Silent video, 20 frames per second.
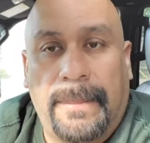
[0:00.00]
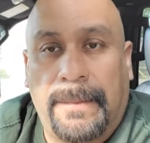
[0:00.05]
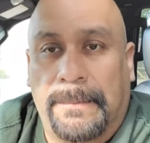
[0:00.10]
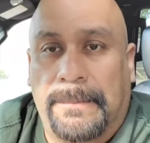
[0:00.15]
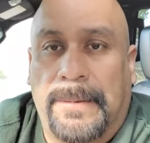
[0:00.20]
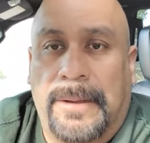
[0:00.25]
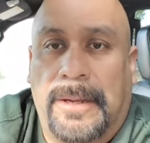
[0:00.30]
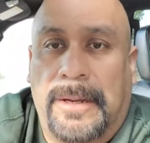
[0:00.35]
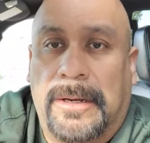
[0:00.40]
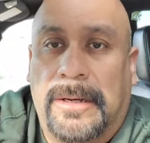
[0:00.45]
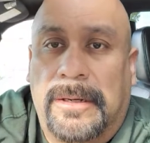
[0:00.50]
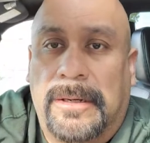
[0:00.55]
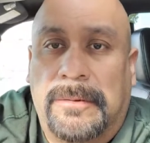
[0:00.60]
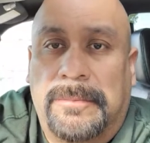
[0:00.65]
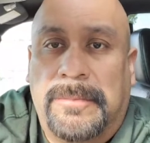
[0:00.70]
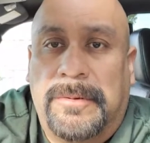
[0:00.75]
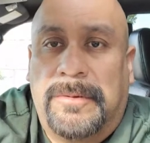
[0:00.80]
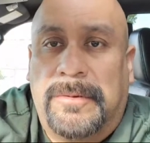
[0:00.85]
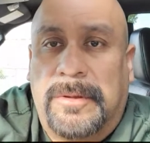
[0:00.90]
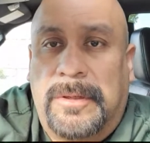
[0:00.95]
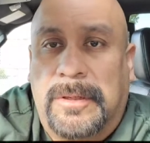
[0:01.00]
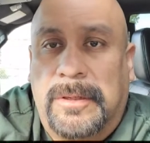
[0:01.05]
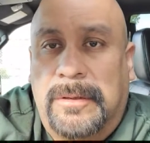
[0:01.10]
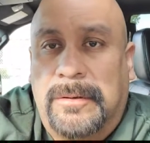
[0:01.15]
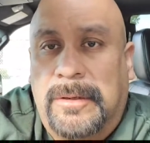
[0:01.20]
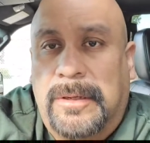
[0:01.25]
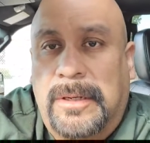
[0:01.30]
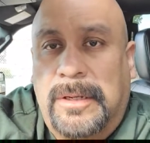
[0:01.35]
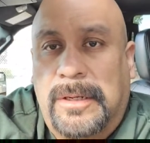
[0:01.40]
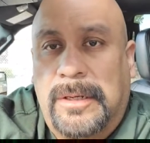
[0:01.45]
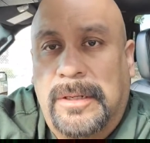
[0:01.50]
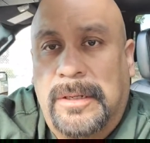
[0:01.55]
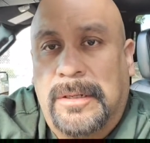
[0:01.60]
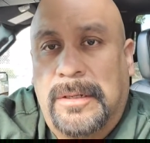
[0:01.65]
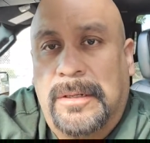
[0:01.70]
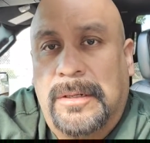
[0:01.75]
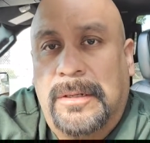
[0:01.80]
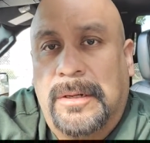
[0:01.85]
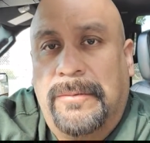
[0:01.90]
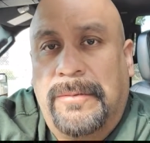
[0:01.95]
but let me see, I can click
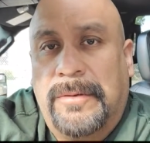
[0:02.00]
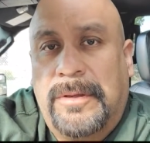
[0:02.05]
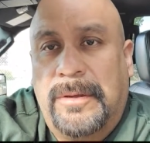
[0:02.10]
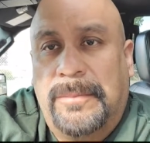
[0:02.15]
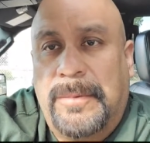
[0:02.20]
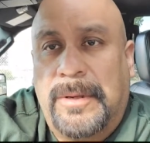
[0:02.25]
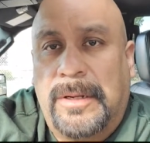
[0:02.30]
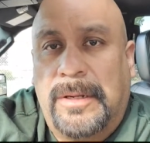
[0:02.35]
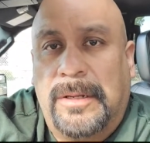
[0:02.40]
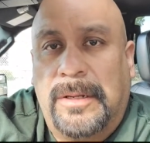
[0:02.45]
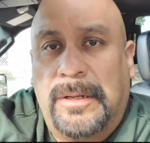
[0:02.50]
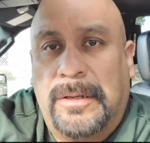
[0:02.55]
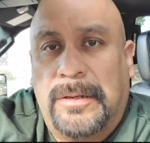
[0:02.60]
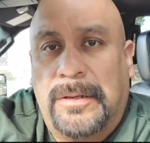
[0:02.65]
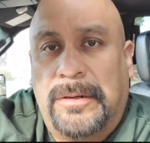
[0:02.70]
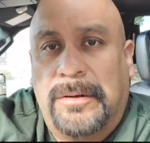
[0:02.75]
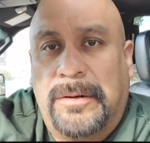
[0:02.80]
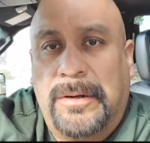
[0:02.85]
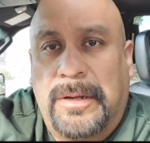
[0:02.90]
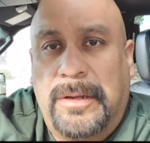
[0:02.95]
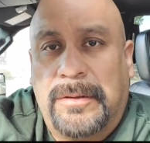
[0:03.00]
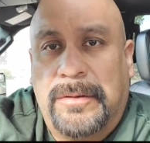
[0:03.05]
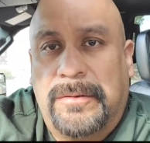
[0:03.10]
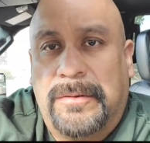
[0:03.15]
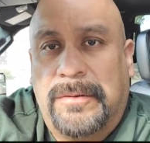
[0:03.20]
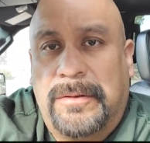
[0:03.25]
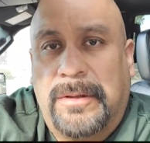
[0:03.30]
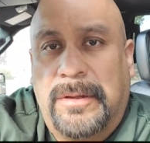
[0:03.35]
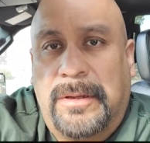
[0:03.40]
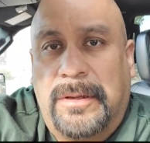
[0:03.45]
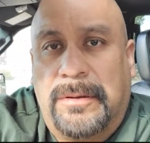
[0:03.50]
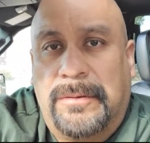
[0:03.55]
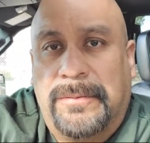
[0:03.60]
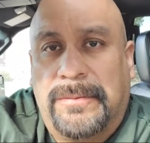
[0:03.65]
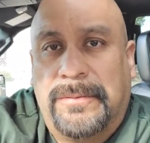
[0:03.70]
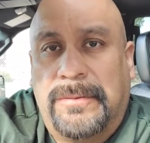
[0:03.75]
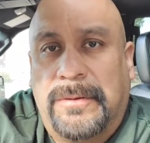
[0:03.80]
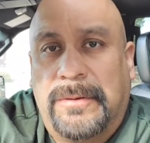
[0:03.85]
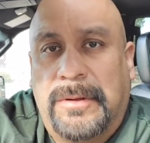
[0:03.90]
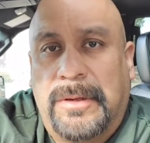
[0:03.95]
on every time I click on your guys' stuff.
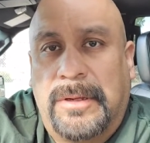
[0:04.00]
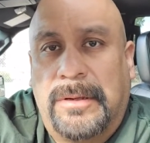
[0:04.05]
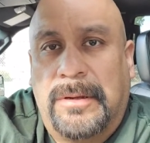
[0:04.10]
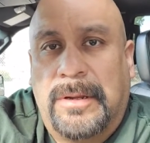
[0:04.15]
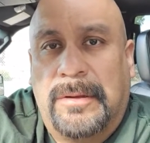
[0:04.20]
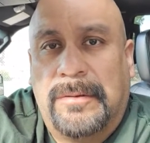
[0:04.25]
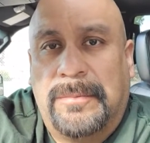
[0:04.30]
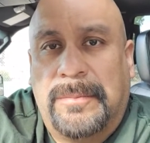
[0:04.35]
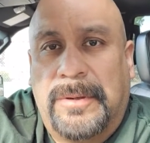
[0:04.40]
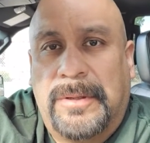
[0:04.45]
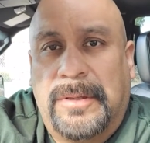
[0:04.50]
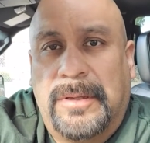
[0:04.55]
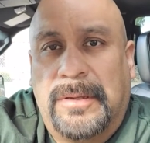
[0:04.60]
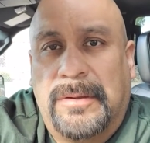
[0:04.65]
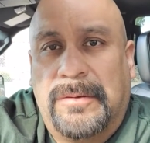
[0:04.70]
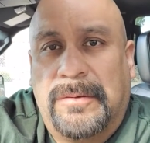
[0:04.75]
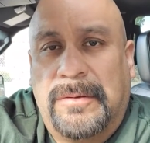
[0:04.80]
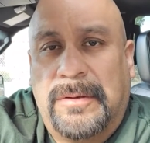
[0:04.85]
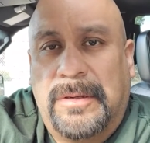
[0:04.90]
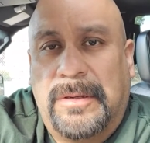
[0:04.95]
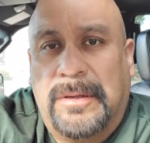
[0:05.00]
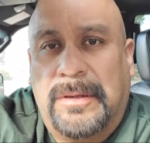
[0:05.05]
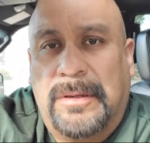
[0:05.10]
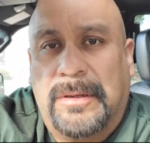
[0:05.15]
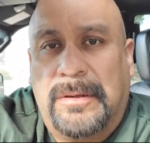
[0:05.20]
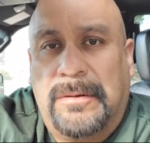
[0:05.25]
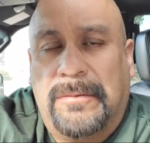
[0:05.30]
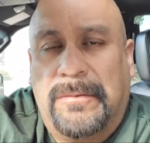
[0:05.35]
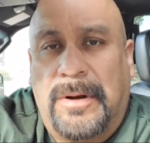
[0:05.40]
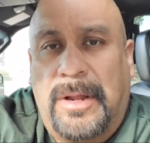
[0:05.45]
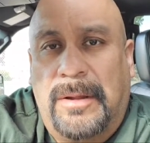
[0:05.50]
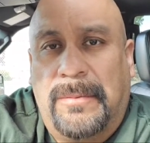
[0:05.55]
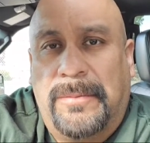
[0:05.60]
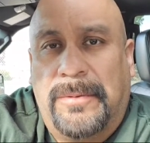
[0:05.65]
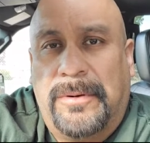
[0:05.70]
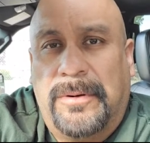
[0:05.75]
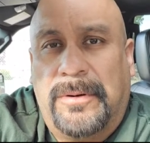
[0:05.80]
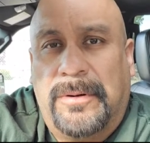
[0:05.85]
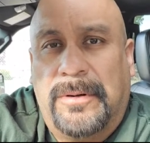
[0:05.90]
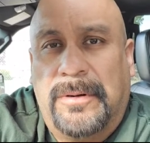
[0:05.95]
Okay, you asked about the AC.
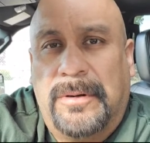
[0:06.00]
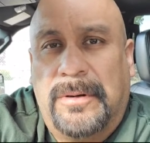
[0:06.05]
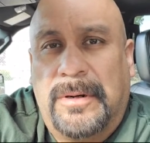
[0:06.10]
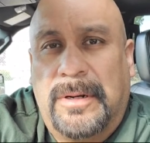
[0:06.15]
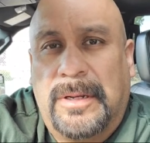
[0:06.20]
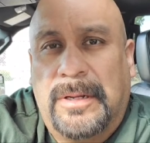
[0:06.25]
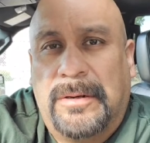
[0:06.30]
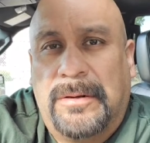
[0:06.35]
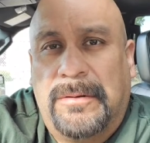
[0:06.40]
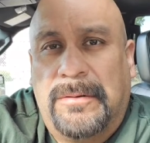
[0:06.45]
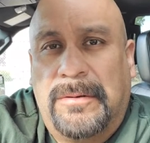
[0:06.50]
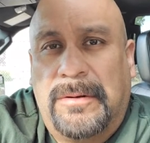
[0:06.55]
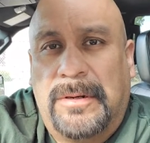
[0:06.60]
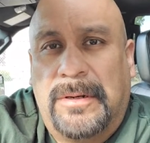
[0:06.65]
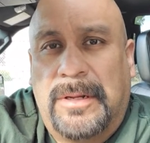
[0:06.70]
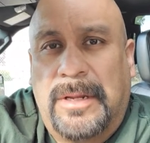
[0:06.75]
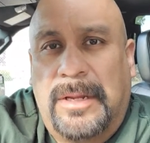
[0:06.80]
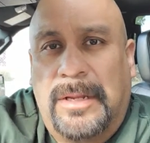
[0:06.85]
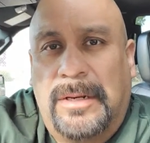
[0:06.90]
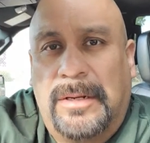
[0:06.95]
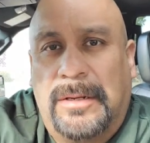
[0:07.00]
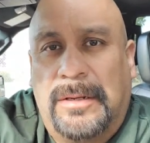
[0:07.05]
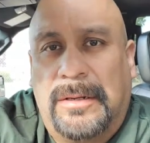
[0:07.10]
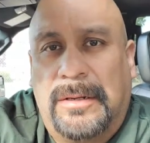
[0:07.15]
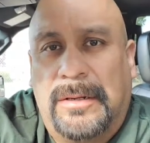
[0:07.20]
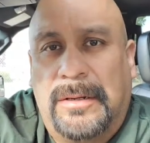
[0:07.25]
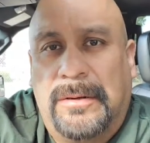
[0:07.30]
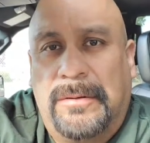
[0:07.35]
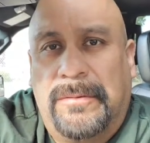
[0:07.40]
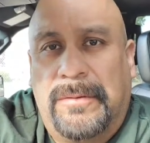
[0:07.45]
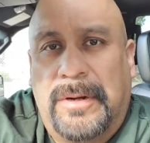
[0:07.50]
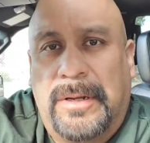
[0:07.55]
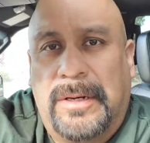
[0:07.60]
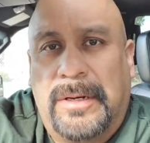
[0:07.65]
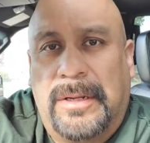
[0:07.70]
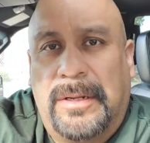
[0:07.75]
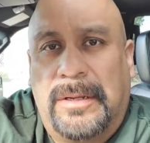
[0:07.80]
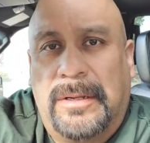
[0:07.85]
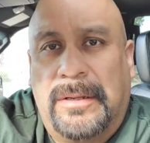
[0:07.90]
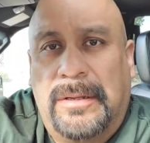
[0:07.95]
Robert, how you doing? Danny,
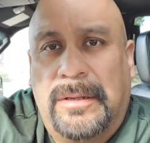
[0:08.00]
Raina.